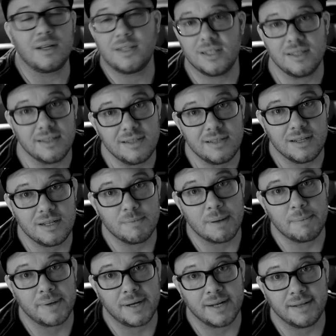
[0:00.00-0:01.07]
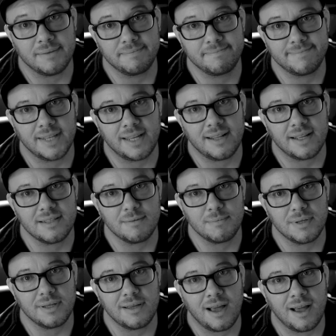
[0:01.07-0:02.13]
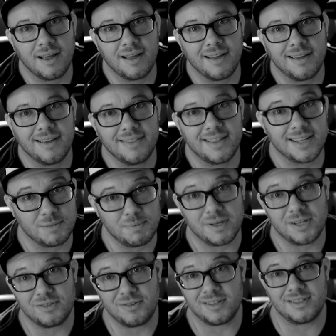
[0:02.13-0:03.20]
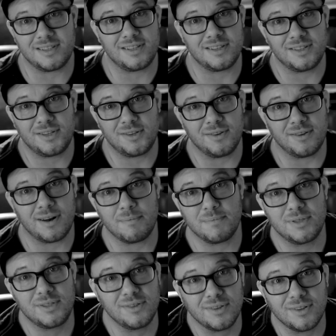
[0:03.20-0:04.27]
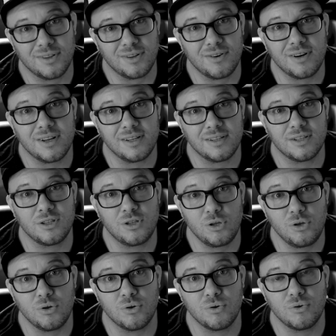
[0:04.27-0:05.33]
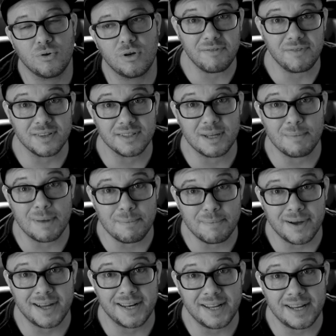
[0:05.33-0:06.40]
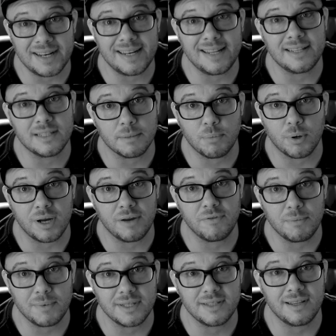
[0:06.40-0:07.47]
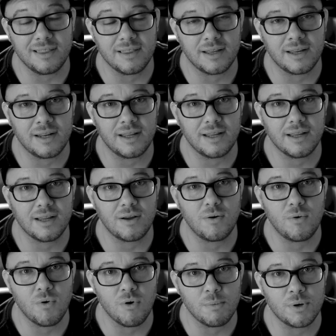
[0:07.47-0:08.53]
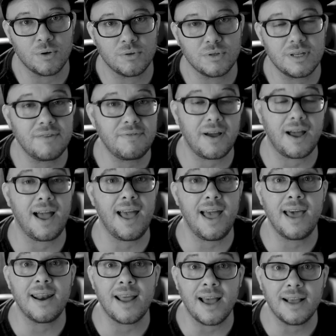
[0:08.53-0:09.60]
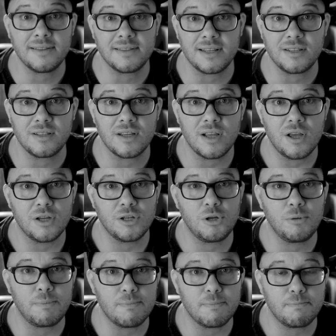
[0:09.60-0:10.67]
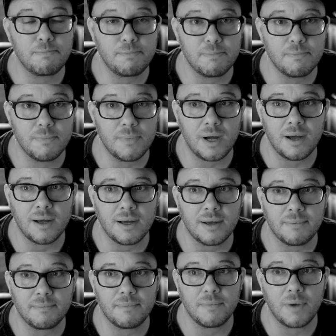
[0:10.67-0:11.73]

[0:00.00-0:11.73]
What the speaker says: just listening to my body. And that's something that has been in transition too, and I'm still learning to do. It feels like my body needs a break from the synthetic hormones. And if I had access to a